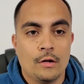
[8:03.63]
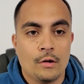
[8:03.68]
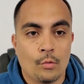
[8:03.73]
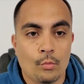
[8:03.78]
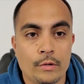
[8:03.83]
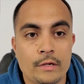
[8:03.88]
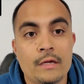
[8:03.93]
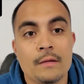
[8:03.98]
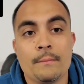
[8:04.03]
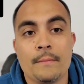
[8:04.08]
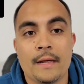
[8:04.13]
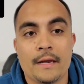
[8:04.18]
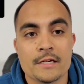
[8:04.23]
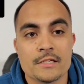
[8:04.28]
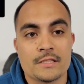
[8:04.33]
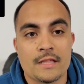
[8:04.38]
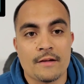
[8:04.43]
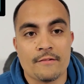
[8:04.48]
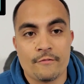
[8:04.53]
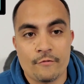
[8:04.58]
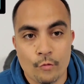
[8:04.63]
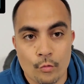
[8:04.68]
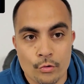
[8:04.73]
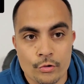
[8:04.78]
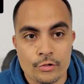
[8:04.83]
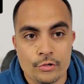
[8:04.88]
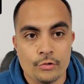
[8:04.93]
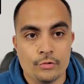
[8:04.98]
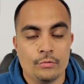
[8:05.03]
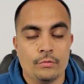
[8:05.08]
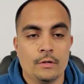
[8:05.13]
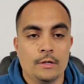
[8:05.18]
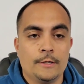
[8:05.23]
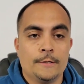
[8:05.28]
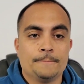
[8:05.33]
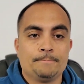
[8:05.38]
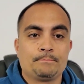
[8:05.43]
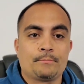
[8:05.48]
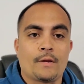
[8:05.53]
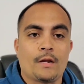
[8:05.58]
We can manage that for you.
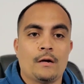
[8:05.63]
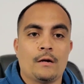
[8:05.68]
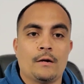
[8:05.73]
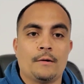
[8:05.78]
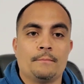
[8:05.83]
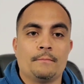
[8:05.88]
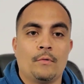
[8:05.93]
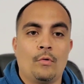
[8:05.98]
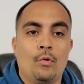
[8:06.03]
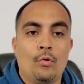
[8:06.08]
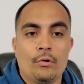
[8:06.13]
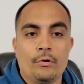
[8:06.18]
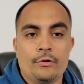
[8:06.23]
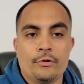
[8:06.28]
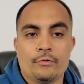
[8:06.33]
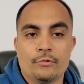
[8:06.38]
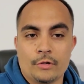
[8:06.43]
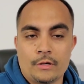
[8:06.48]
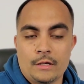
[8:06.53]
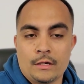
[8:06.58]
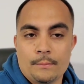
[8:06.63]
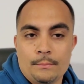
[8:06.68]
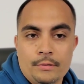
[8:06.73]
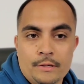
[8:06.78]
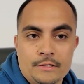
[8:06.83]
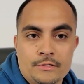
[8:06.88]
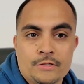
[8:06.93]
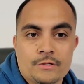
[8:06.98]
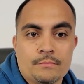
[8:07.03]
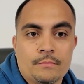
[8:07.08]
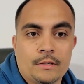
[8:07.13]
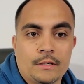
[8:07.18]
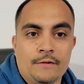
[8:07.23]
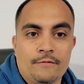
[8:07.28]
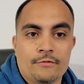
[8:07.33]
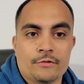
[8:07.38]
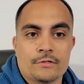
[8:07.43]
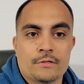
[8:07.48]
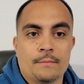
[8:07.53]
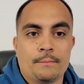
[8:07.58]
Or you're looking to place your money
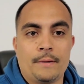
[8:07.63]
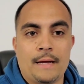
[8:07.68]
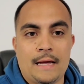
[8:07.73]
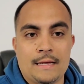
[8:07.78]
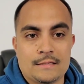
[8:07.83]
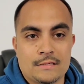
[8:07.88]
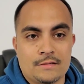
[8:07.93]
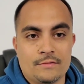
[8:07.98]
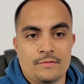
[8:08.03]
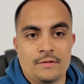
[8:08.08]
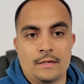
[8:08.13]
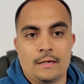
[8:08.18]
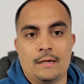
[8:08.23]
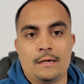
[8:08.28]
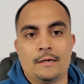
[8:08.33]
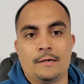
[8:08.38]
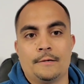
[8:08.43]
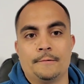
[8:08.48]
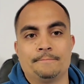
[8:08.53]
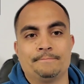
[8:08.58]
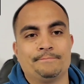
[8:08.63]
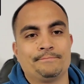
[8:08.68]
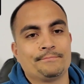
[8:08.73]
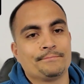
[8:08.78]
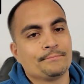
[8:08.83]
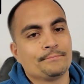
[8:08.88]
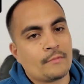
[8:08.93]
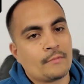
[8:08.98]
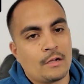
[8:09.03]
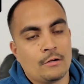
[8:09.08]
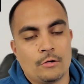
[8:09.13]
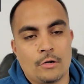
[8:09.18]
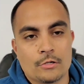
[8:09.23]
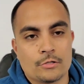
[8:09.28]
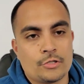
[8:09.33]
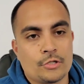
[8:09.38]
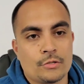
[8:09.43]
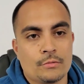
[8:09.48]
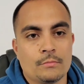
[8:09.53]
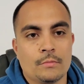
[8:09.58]
for some passive income,
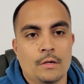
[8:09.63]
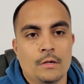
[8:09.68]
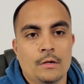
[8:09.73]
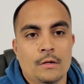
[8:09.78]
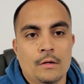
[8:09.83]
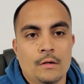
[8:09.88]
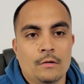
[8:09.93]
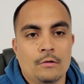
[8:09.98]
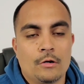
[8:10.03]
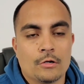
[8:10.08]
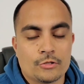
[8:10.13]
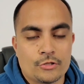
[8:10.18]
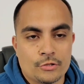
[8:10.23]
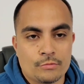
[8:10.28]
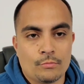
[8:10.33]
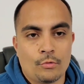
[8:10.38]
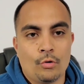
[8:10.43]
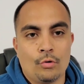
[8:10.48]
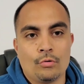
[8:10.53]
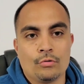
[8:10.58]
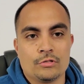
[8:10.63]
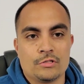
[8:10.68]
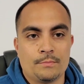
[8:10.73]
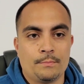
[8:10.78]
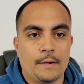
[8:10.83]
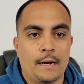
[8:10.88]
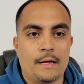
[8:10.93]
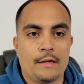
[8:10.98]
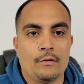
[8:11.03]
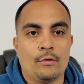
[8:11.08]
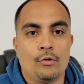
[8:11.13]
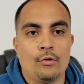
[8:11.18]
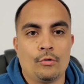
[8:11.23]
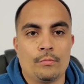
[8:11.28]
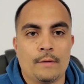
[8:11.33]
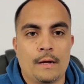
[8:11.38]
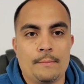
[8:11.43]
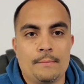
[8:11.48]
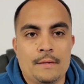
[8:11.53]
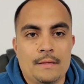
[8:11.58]
long-term holds, buy and hold
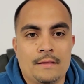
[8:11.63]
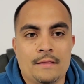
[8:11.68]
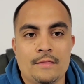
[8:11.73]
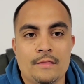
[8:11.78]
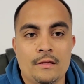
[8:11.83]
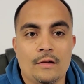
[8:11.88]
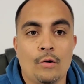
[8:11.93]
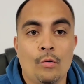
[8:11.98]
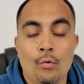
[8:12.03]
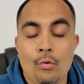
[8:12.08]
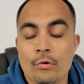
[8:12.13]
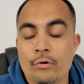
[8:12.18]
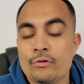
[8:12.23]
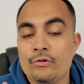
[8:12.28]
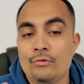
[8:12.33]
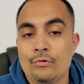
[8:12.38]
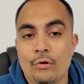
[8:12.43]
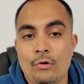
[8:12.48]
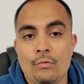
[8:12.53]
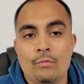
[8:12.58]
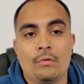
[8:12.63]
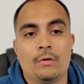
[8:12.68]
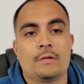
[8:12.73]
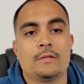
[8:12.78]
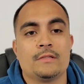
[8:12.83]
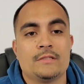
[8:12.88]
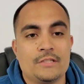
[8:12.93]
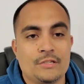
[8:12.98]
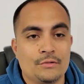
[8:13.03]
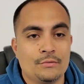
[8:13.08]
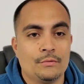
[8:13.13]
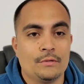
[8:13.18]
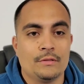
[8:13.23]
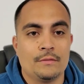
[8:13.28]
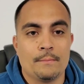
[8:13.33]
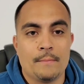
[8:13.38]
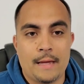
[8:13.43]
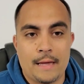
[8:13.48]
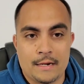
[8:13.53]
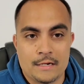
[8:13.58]
might be the thing. Or you don't want to deal with
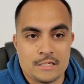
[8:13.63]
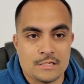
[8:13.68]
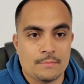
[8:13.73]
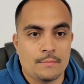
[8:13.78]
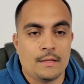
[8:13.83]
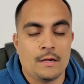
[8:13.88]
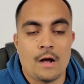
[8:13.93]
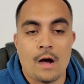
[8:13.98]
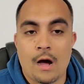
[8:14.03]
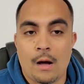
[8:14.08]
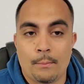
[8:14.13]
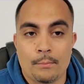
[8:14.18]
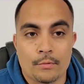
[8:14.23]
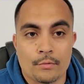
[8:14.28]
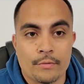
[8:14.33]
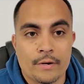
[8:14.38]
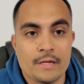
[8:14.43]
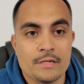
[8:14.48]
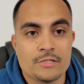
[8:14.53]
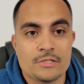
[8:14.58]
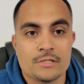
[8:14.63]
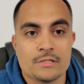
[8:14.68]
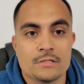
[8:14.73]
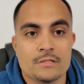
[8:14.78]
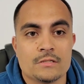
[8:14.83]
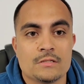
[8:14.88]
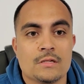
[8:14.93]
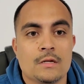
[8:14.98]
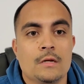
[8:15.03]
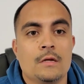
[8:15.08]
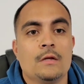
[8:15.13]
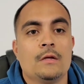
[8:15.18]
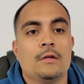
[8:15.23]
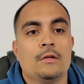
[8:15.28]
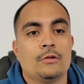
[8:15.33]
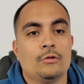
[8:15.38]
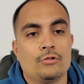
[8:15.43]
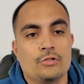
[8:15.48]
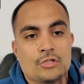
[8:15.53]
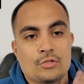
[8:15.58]
management operations.
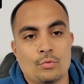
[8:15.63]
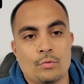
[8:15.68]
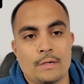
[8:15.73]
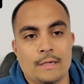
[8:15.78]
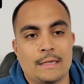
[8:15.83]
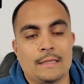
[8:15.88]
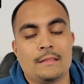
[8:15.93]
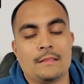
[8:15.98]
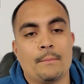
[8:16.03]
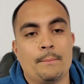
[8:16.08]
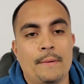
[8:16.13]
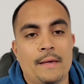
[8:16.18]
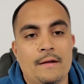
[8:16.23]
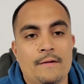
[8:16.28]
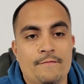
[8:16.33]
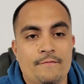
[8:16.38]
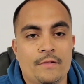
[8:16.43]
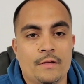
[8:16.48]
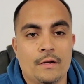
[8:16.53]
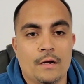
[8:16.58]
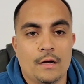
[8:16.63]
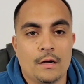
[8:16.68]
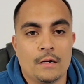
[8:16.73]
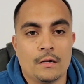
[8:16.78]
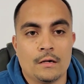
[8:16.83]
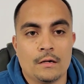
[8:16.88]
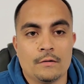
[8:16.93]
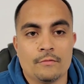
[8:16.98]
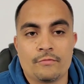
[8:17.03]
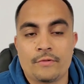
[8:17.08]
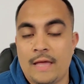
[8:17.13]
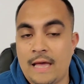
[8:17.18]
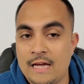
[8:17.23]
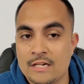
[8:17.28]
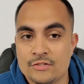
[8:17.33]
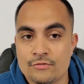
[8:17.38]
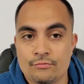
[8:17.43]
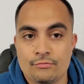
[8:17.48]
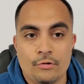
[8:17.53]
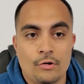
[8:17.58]
You just want to get the benefit of
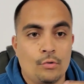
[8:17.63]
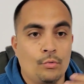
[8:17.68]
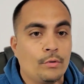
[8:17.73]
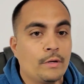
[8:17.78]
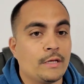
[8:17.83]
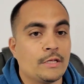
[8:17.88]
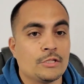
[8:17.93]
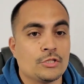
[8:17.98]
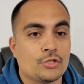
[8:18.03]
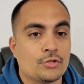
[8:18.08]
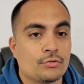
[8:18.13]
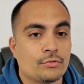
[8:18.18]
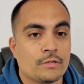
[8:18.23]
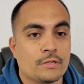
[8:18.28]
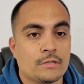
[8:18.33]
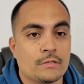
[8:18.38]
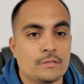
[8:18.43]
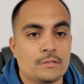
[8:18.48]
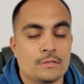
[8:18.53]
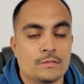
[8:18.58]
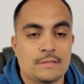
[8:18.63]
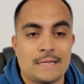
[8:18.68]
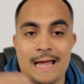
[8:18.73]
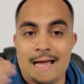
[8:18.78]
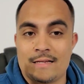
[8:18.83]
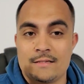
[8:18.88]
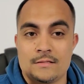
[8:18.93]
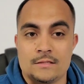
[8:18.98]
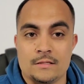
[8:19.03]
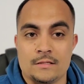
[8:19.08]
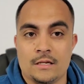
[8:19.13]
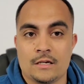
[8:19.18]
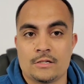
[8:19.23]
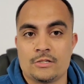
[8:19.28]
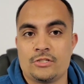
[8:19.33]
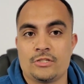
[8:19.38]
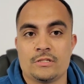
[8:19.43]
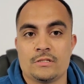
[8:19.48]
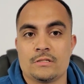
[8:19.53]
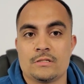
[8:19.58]
cash flow, interest, tax
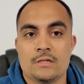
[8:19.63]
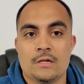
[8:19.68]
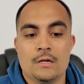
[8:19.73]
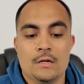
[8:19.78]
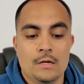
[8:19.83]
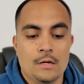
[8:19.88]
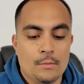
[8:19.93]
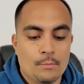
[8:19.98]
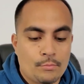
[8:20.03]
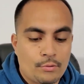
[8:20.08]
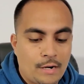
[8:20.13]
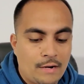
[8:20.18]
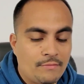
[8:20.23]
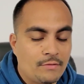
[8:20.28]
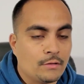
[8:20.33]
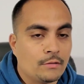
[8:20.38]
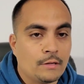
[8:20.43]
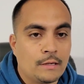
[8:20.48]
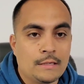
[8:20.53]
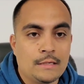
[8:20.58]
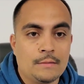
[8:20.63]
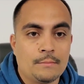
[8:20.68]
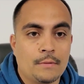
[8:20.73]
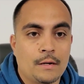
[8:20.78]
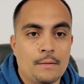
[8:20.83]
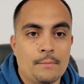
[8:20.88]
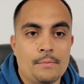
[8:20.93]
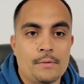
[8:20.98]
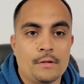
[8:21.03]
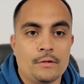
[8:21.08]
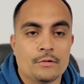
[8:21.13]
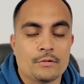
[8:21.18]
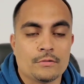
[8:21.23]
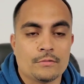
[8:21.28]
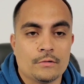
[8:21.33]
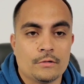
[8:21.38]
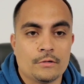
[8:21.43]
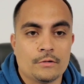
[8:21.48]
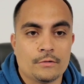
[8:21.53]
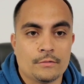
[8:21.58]
deductions. Private lending might be your
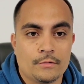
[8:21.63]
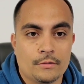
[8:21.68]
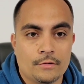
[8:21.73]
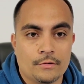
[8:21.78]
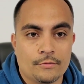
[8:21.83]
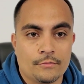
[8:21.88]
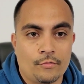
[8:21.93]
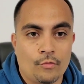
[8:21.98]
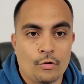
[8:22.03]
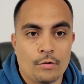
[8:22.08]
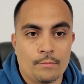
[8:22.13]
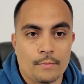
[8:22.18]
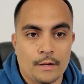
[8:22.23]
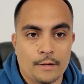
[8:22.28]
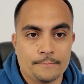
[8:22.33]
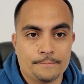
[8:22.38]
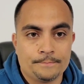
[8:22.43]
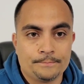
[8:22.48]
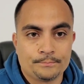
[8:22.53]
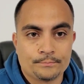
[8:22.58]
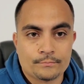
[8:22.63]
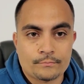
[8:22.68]
format.